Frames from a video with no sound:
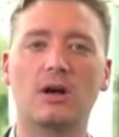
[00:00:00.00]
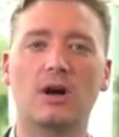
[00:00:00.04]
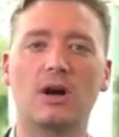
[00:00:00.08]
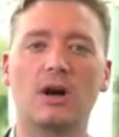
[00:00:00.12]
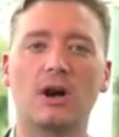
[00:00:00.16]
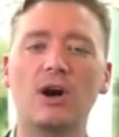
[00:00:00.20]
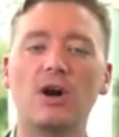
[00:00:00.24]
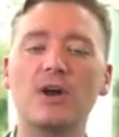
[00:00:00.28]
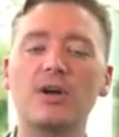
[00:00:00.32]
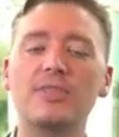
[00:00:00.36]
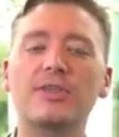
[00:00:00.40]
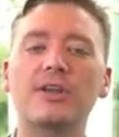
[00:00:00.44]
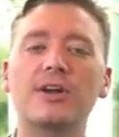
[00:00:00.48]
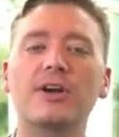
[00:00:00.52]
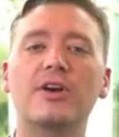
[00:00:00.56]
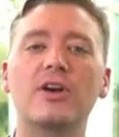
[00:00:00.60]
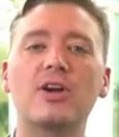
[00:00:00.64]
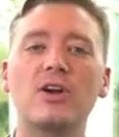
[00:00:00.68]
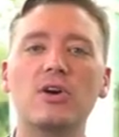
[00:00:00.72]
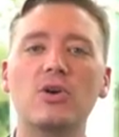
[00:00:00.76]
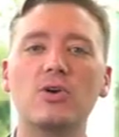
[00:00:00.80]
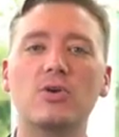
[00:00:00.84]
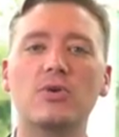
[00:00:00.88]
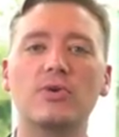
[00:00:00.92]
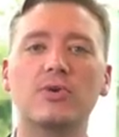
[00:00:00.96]
On their
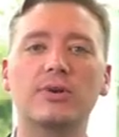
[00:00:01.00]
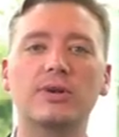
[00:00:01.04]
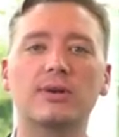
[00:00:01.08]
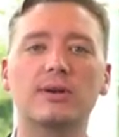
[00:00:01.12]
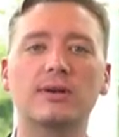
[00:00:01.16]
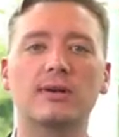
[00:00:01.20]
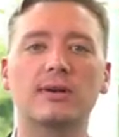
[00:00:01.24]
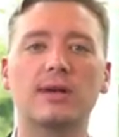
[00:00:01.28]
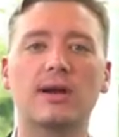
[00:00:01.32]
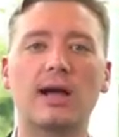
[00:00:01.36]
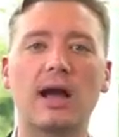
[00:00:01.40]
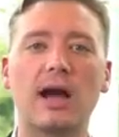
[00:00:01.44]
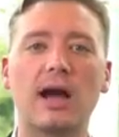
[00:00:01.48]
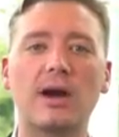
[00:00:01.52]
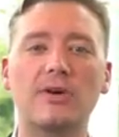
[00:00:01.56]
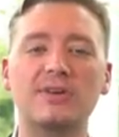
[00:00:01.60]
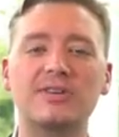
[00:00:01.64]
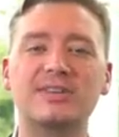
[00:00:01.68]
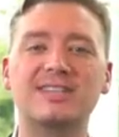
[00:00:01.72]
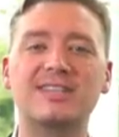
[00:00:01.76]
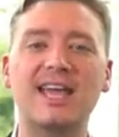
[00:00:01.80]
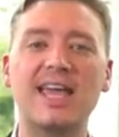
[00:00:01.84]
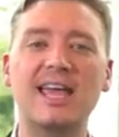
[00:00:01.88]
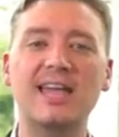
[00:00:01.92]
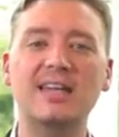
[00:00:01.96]
own, our
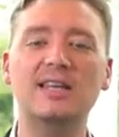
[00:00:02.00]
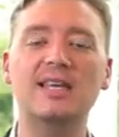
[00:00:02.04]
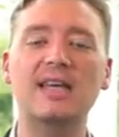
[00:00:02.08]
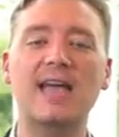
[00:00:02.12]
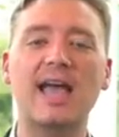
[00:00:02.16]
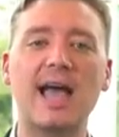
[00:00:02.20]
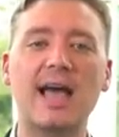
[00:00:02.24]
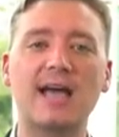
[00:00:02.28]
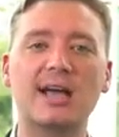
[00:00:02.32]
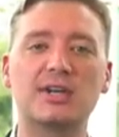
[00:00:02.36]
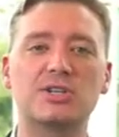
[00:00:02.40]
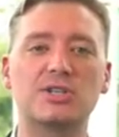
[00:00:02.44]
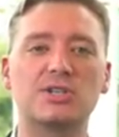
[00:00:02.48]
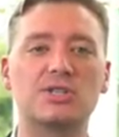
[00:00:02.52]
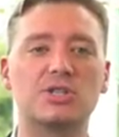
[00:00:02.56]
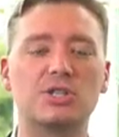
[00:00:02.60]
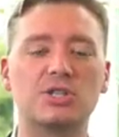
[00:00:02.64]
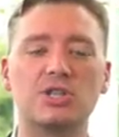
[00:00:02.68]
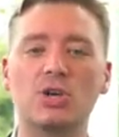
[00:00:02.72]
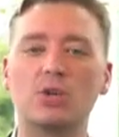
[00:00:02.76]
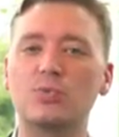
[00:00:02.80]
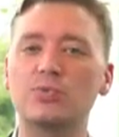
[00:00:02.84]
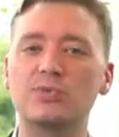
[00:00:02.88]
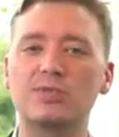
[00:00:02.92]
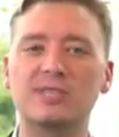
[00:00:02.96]
daily actions
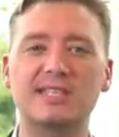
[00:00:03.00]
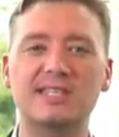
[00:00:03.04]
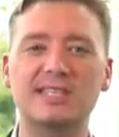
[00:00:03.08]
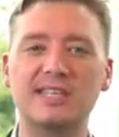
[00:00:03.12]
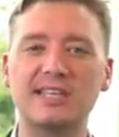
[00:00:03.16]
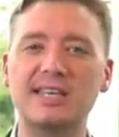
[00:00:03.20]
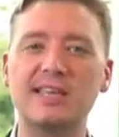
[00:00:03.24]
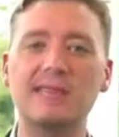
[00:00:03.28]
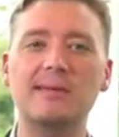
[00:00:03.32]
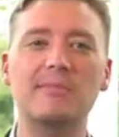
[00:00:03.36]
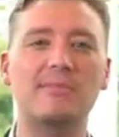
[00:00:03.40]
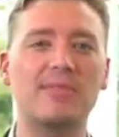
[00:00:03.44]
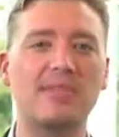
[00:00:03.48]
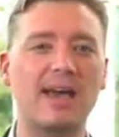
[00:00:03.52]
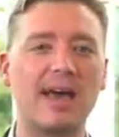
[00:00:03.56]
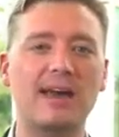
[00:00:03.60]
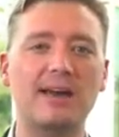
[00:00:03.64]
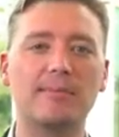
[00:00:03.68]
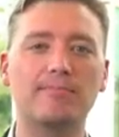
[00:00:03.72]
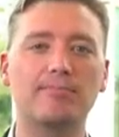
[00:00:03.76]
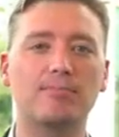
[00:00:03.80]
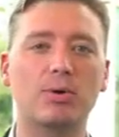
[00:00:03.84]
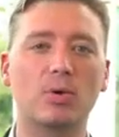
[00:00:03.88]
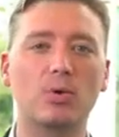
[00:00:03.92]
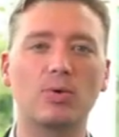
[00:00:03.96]
don't seem that
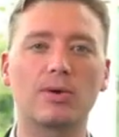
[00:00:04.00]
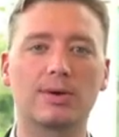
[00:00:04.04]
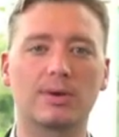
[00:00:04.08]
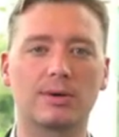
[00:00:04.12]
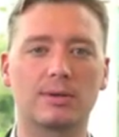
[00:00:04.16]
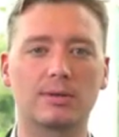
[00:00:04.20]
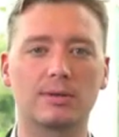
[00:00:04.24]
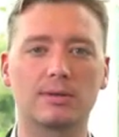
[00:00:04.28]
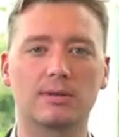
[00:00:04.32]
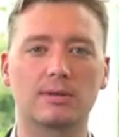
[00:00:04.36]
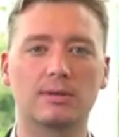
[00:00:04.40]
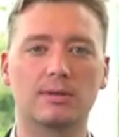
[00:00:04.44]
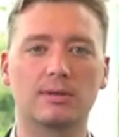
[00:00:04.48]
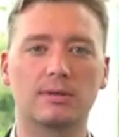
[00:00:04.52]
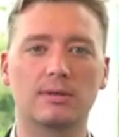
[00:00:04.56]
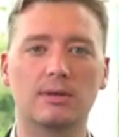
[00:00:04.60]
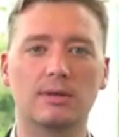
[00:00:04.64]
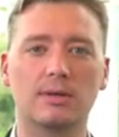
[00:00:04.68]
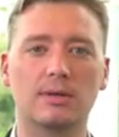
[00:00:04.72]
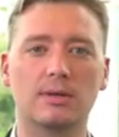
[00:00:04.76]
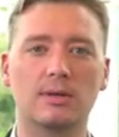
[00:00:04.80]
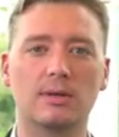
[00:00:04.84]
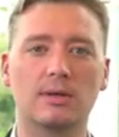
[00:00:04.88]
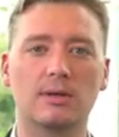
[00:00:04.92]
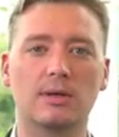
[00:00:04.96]
important.
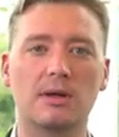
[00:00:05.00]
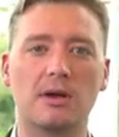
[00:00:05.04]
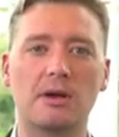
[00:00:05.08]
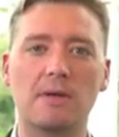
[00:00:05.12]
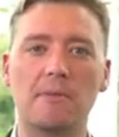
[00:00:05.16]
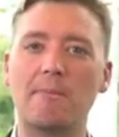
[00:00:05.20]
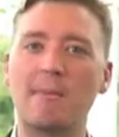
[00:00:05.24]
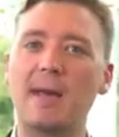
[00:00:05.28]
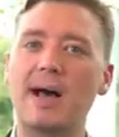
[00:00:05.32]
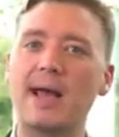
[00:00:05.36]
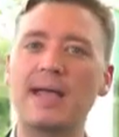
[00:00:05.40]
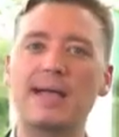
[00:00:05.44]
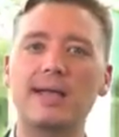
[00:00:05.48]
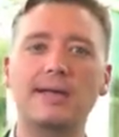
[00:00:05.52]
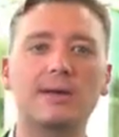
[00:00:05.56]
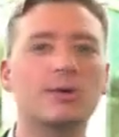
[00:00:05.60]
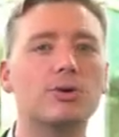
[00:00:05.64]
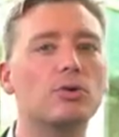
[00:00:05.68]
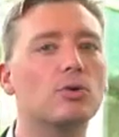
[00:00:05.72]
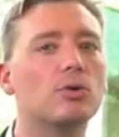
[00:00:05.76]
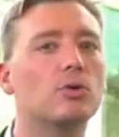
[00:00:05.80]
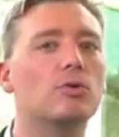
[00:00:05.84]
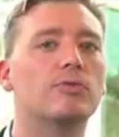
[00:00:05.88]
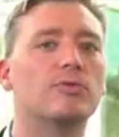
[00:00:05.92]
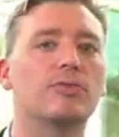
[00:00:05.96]
A
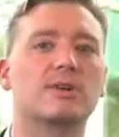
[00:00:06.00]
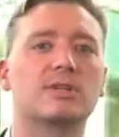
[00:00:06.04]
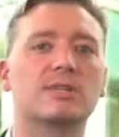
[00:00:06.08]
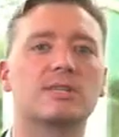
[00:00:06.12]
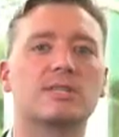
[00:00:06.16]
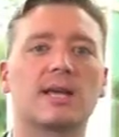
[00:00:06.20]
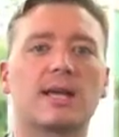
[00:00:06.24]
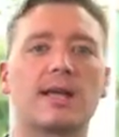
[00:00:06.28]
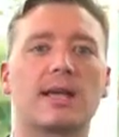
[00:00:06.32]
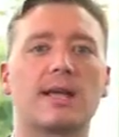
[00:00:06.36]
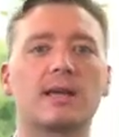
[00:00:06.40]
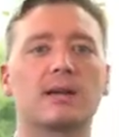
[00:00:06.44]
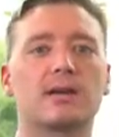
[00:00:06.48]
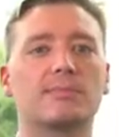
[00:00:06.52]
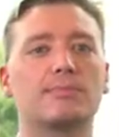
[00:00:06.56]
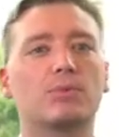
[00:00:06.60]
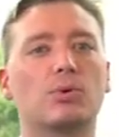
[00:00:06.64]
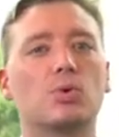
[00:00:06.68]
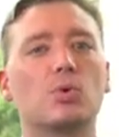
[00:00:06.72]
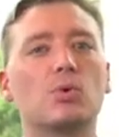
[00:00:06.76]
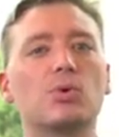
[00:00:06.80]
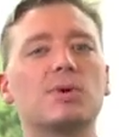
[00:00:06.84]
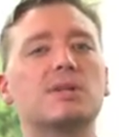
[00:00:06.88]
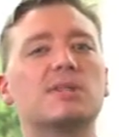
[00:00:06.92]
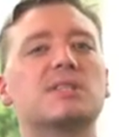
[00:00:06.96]
minor oversight, a
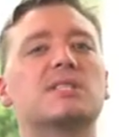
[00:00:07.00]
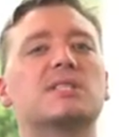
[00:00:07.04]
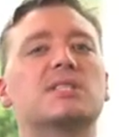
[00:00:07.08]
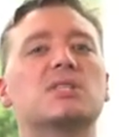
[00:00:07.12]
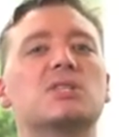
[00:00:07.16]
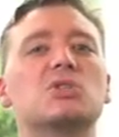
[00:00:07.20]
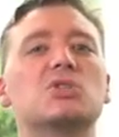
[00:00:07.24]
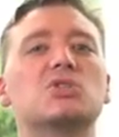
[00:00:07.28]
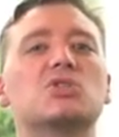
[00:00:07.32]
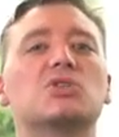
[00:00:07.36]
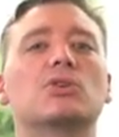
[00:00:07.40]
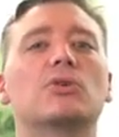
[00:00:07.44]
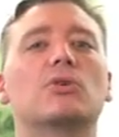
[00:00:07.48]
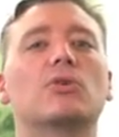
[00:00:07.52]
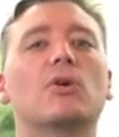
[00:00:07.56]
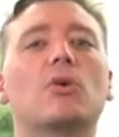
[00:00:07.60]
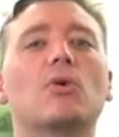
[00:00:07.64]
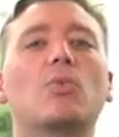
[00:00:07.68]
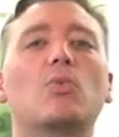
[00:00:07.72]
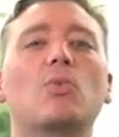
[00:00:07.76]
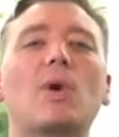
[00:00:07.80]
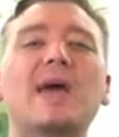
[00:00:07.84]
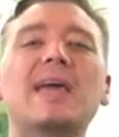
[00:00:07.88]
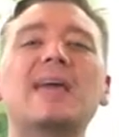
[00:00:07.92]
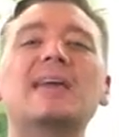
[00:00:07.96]
poor decision, or
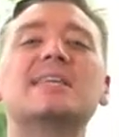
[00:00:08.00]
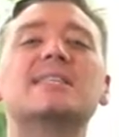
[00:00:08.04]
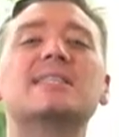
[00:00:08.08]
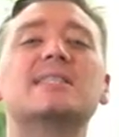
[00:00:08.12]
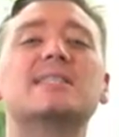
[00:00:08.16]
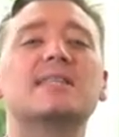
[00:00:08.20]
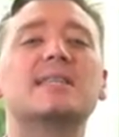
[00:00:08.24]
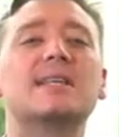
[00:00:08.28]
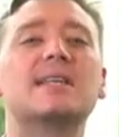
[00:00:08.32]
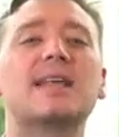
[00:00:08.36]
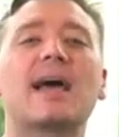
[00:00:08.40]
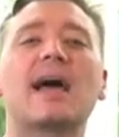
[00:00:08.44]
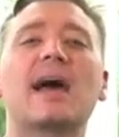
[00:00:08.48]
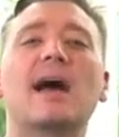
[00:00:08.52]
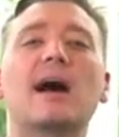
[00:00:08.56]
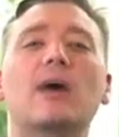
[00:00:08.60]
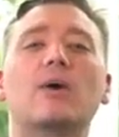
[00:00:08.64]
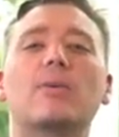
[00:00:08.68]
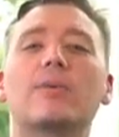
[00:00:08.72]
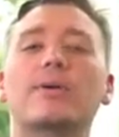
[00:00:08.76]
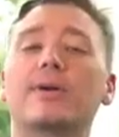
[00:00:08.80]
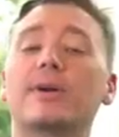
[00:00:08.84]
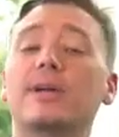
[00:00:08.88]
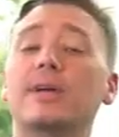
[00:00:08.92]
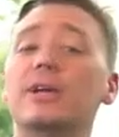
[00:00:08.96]
a wasted
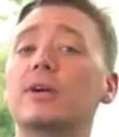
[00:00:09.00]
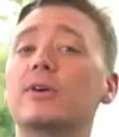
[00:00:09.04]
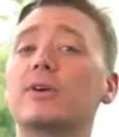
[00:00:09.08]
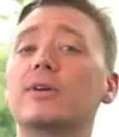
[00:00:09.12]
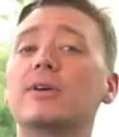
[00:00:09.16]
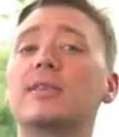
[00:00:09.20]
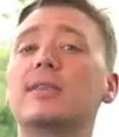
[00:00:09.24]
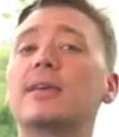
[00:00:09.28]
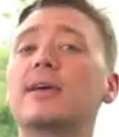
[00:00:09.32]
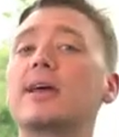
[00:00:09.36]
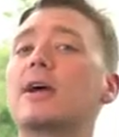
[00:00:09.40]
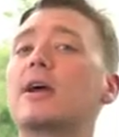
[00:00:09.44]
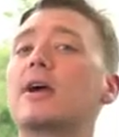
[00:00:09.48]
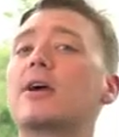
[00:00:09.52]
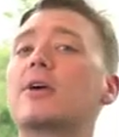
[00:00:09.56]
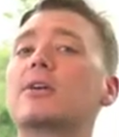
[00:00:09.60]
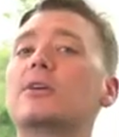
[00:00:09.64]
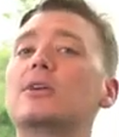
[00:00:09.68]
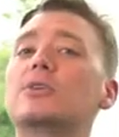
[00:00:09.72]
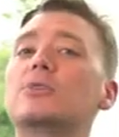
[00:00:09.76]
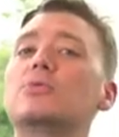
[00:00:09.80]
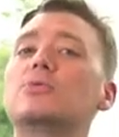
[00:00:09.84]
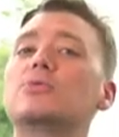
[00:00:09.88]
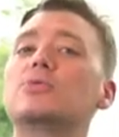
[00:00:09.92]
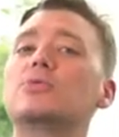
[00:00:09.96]
hour here and there
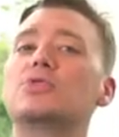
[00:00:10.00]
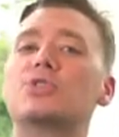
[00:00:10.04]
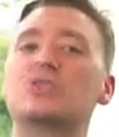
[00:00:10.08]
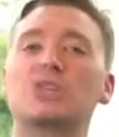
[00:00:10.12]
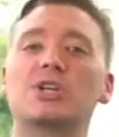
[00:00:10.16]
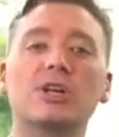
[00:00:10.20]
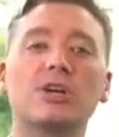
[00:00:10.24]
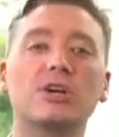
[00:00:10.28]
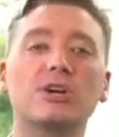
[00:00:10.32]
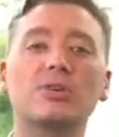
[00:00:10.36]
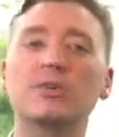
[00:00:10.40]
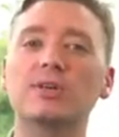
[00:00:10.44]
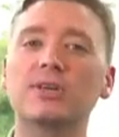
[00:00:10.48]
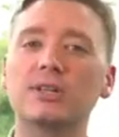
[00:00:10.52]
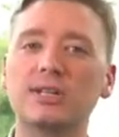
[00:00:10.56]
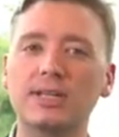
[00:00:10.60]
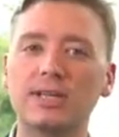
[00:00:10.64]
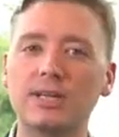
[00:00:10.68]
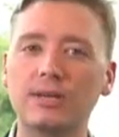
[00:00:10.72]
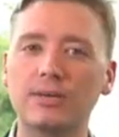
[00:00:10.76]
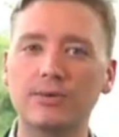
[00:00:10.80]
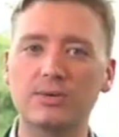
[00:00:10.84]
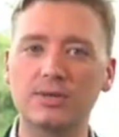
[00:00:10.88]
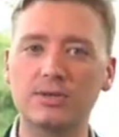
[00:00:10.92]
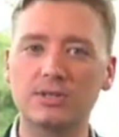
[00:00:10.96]
don't
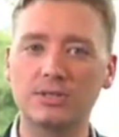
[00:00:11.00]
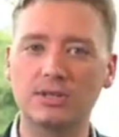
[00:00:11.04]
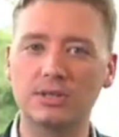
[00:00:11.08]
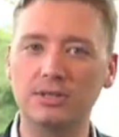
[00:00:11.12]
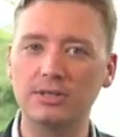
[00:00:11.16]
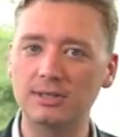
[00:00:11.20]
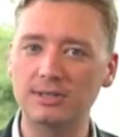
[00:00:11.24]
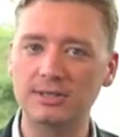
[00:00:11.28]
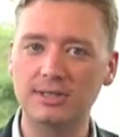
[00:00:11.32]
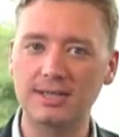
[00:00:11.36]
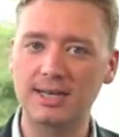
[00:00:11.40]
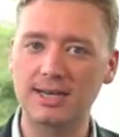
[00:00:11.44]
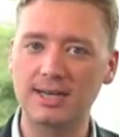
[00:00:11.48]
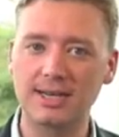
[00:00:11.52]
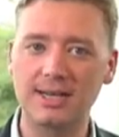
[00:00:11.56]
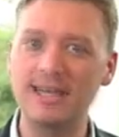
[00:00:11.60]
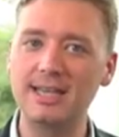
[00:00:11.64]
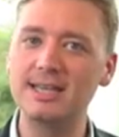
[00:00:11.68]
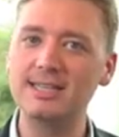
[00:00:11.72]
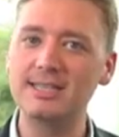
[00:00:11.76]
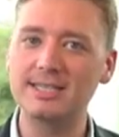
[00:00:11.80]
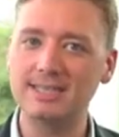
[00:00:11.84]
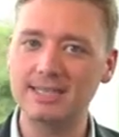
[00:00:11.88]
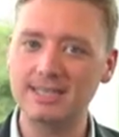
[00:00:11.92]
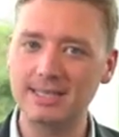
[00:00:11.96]
generally result in an
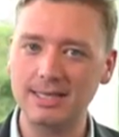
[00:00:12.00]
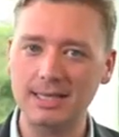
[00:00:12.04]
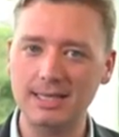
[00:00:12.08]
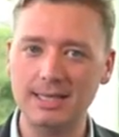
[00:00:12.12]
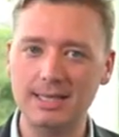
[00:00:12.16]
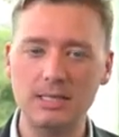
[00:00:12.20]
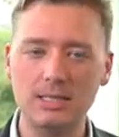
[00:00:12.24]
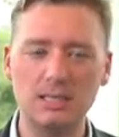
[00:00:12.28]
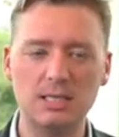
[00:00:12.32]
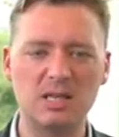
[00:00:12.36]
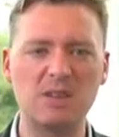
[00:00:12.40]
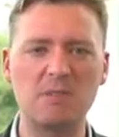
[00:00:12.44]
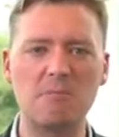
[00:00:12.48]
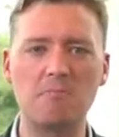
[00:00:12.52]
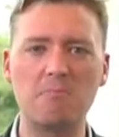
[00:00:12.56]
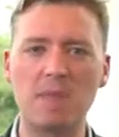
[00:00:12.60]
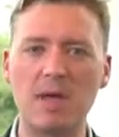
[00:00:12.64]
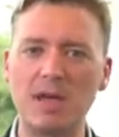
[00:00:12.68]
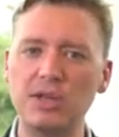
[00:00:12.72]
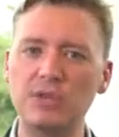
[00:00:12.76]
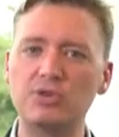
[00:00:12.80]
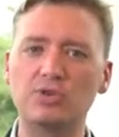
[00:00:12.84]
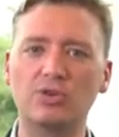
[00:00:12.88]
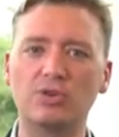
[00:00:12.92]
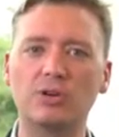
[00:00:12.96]
instant and
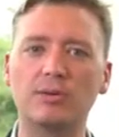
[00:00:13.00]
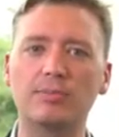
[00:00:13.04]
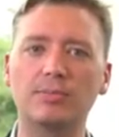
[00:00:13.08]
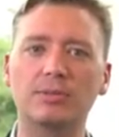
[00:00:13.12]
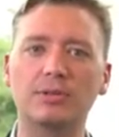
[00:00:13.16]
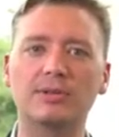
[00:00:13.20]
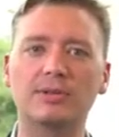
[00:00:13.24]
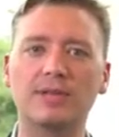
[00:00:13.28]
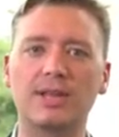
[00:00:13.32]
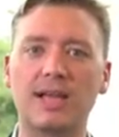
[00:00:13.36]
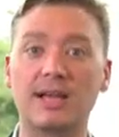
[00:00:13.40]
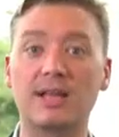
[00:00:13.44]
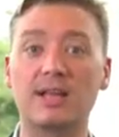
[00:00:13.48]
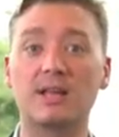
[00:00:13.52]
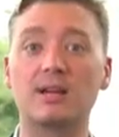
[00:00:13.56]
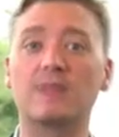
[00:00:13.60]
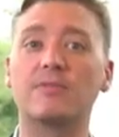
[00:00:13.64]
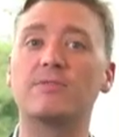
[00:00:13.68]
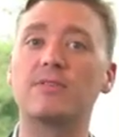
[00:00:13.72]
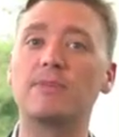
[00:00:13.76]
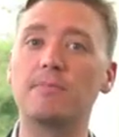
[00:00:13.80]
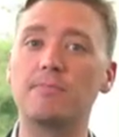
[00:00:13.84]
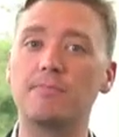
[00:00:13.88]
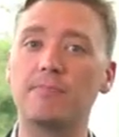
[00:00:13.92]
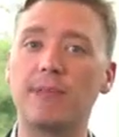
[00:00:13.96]
measurable
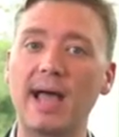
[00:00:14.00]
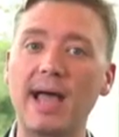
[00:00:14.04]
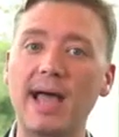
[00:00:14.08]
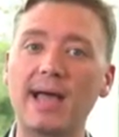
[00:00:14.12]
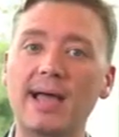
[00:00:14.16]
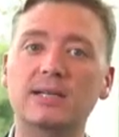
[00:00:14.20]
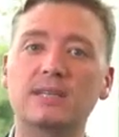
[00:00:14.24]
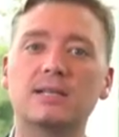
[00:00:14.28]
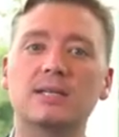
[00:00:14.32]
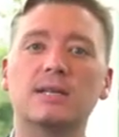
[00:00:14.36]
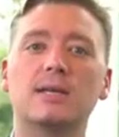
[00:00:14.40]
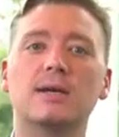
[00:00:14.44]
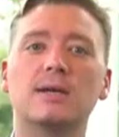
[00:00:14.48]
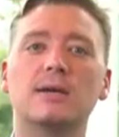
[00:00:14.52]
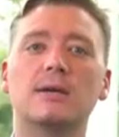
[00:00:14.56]
negative impact.